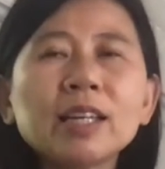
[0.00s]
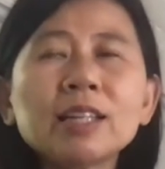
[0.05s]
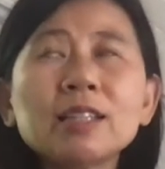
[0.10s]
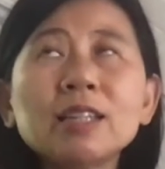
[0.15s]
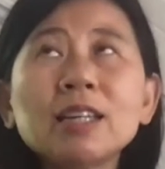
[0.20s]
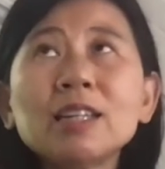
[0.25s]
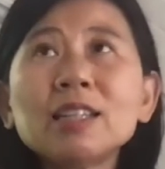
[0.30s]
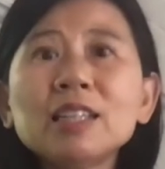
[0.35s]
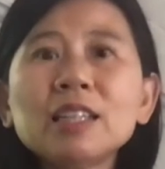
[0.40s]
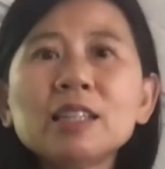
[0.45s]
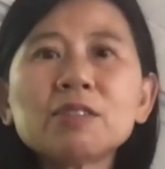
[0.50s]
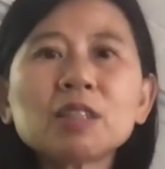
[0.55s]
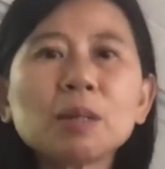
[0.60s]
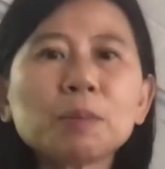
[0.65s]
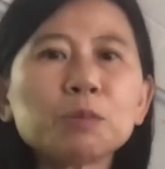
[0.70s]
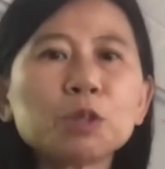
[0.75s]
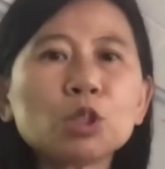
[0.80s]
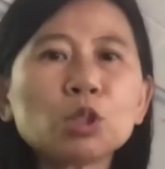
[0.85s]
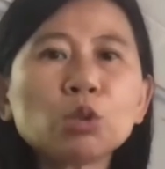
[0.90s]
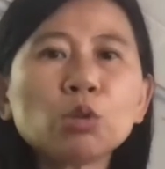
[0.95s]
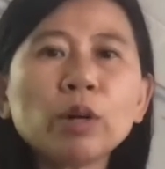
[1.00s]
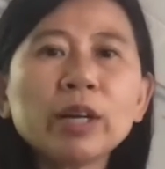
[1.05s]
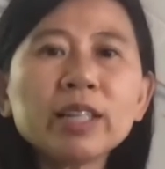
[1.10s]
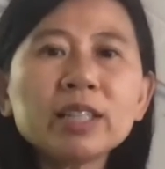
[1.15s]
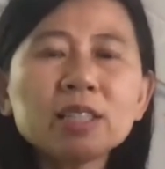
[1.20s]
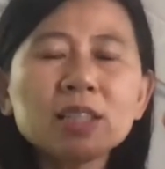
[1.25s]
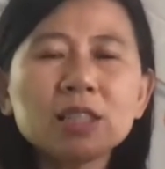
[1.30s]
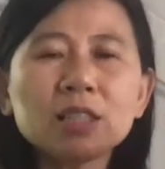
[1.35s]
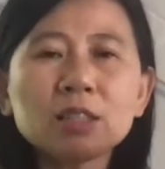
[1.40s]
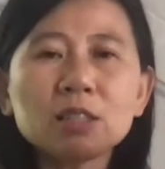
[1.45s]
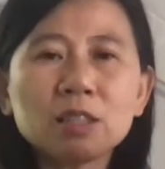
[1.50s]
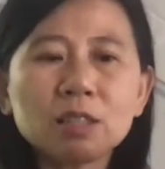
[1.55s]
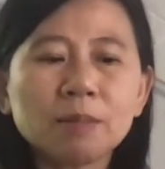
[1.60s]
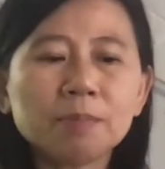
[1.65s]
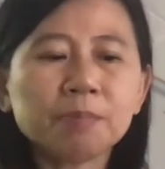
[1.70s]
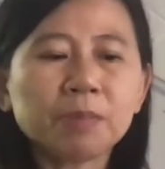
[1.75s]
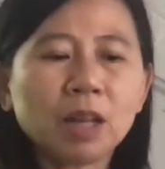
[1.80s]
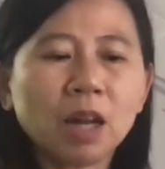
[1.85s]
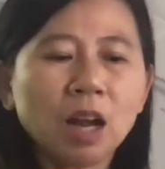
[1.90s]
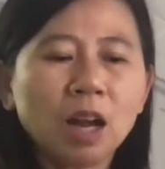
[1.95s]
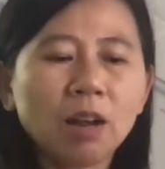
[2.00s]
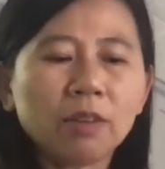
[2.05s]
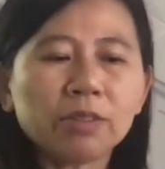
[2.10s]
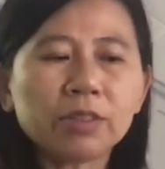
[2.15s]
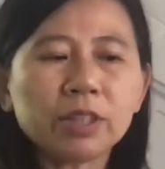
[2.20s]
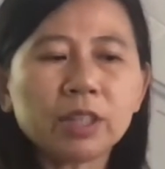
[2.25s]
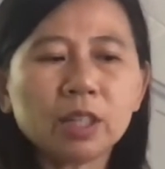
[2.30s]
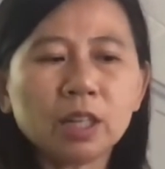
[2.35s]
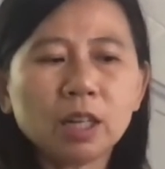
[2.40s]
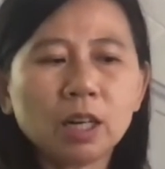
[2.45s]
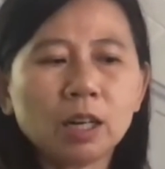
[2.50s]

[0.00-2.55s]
leaves some traces on the